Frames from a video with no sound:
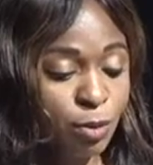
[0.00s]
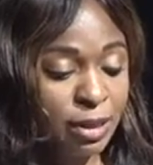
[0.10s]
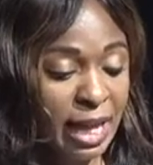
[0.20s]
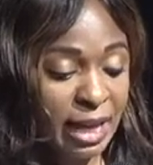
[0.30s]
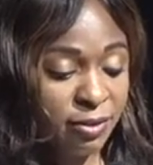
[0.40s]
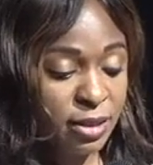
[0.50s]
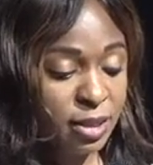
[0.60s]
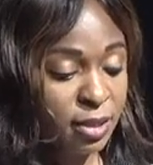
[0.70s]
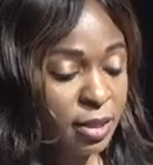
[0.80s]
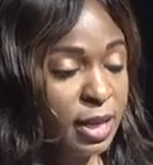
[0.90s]
lives
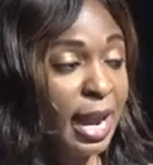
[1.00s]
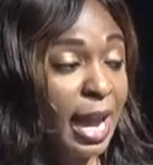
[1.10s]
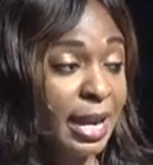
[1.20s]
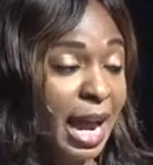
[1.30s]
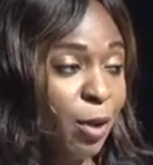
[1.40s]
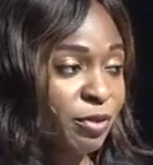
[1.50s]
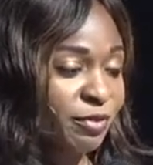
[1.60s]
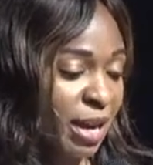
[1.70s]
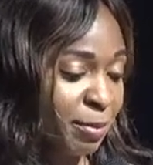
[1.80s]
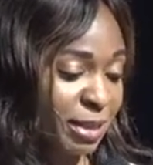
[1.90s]
and our
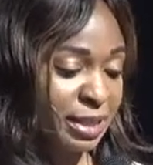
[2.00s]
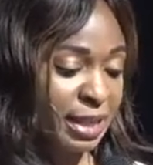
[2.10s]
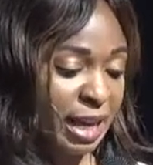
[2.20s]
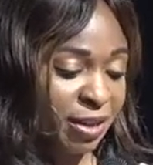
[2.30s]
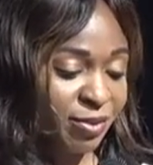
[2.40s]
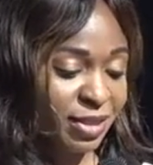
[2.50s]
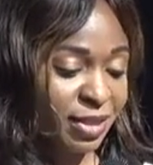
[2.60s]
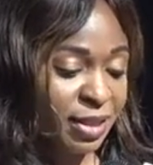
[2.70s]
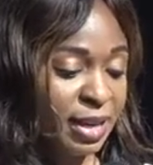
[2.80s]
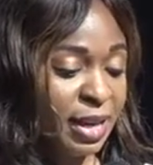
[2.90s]
families' lives
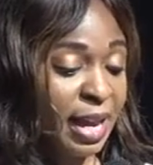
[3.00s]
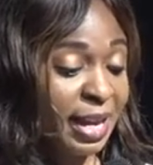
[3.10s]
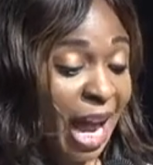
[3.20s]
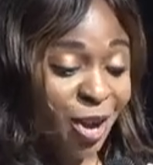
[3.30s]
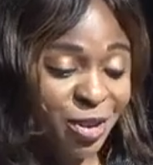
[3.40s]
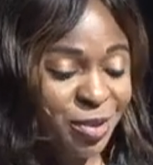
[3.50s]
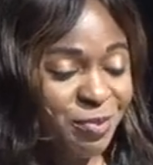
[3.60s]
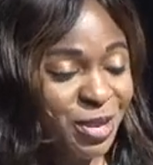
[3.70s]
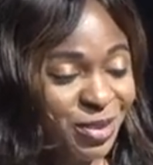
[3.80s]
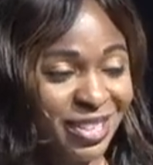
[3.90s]
and our
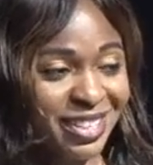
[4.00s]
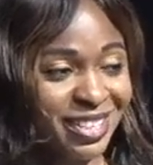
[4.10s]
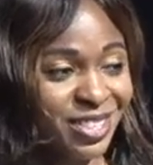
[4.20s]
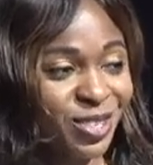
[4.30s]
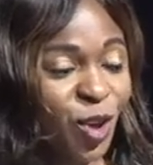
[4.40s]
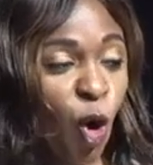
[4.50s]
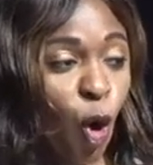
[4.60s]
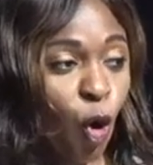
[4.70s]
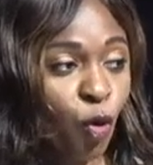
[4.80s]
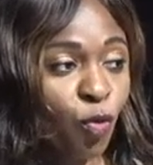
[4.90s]
communities
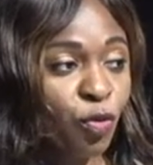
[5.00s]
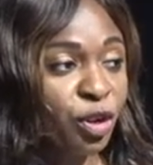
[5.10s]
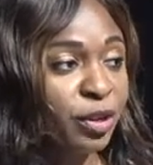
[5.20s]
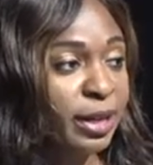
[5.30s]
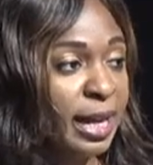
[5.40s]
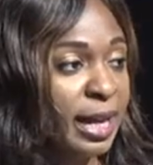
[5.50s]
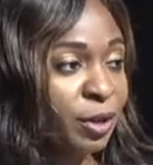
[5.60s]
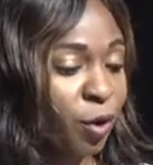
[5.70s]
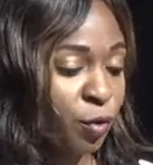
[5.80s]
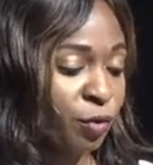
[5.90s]
over and
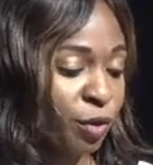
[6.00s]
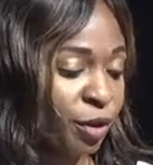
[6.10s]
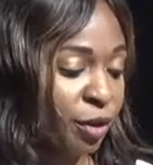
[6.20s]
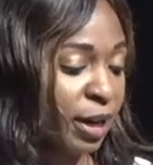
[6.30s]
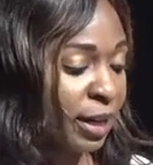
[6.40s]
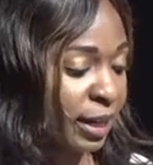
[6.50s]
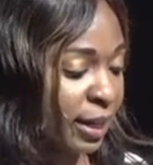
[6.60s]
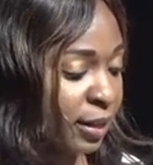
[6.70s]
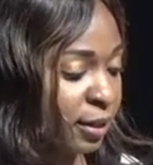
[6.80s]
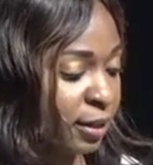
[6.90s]
over
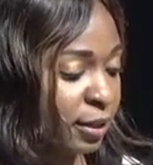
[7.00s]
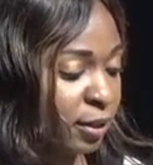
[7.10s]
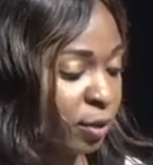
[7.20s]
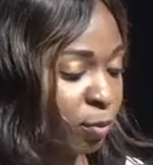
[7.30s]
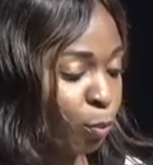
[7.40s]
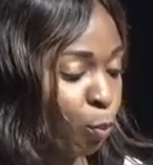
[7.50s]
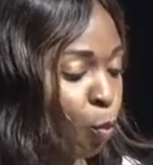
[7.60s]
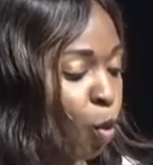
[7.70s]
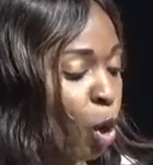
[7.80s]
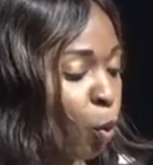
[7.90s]
again.
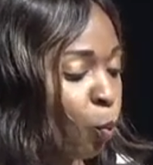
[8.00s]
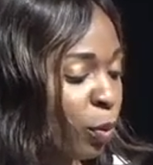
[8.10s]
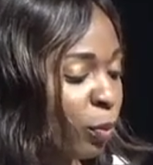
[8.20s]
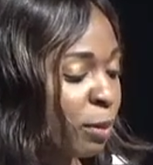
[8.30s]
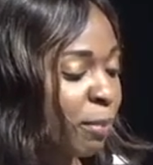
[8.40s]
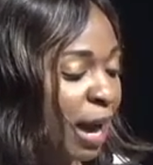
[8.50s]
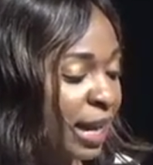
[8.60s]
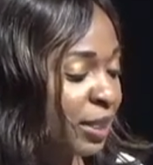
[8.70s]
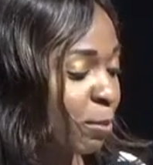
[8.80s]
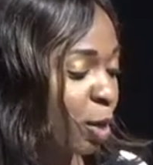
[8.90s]
When we
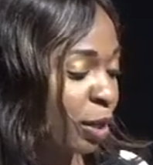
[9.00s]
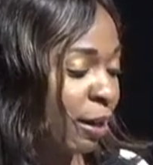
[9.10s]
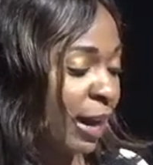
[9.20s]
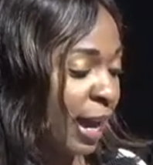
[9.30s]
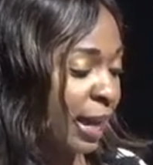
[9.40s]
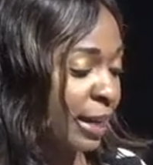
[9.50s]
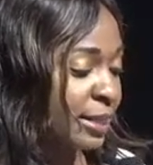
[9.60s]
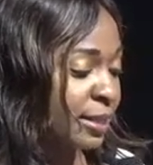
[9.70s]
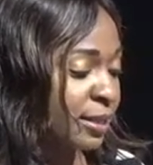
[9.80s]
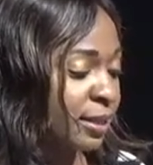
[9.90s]
bind them on our
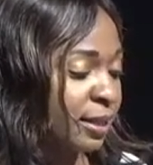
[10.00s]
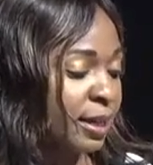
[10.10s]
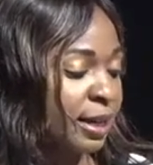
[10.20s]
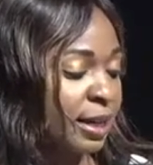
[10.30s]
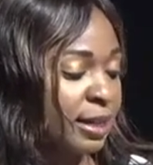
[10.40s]
hands, it